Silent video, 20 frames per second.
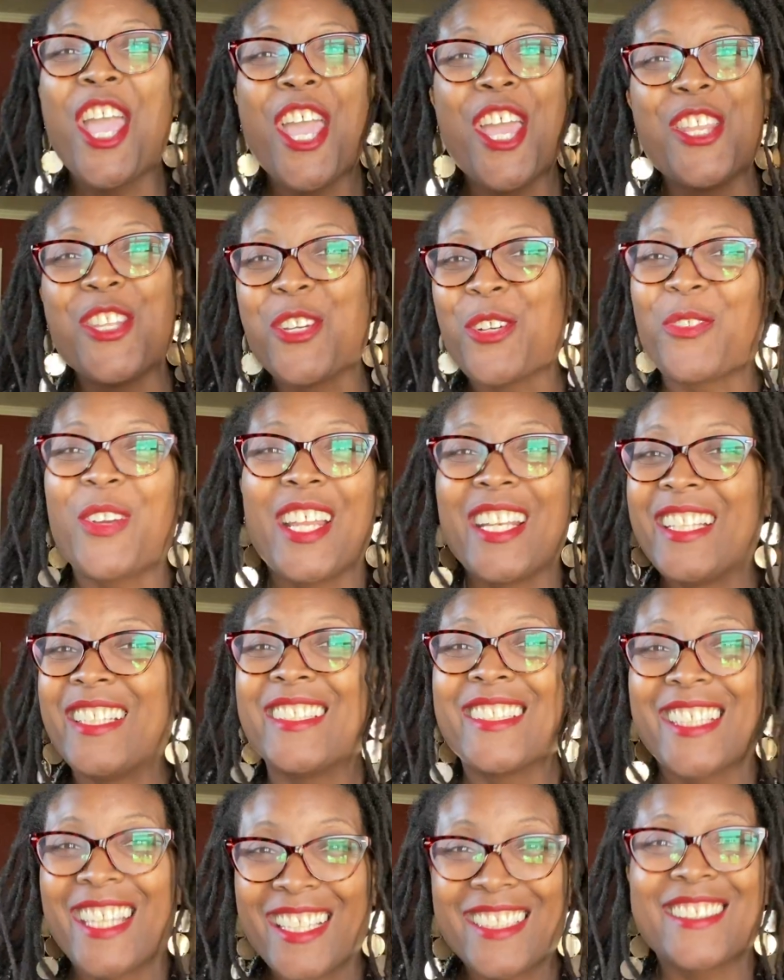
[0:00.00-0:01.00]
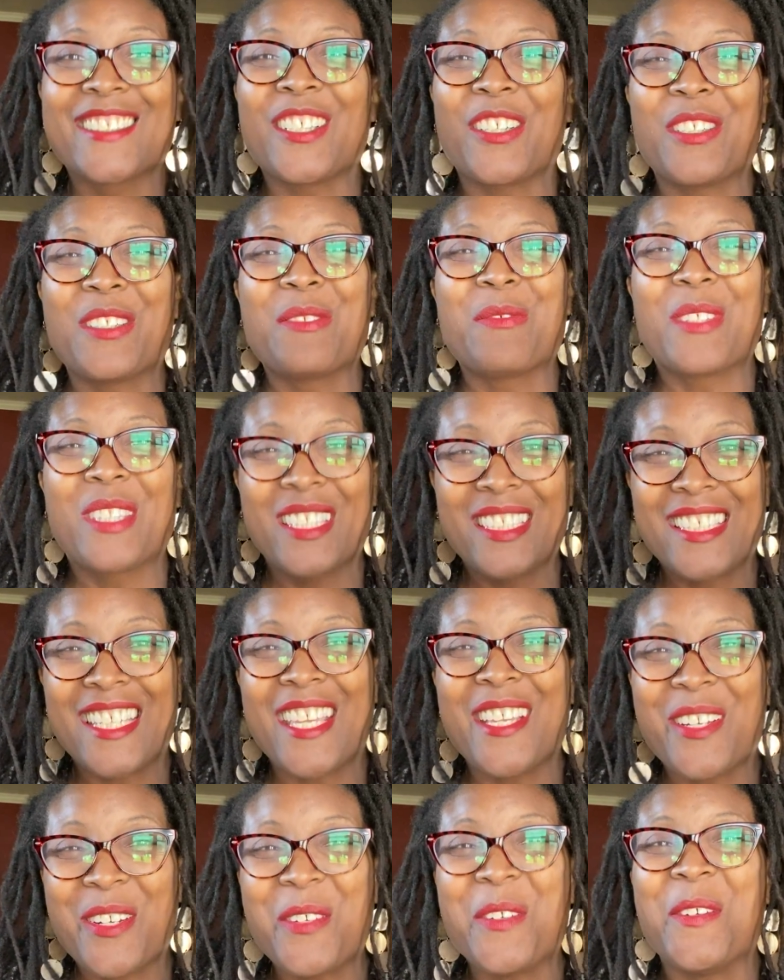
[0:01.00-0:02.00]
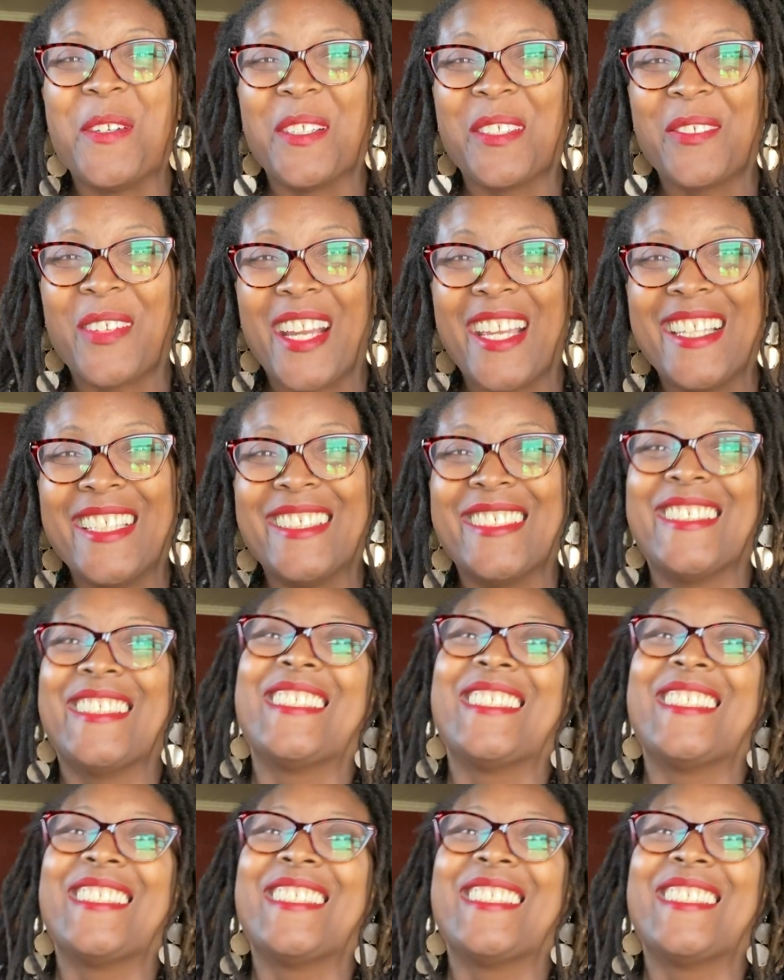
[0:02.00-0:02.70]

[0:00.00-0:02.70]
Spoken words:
and you're ready to get started with the decor, right?